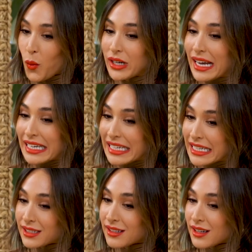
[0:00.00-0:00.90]
What I
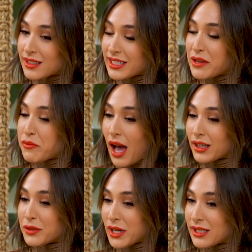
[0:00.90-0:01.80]
eat doesn't
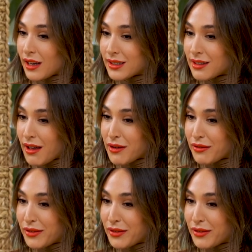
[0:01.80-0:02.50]
impact my sex life.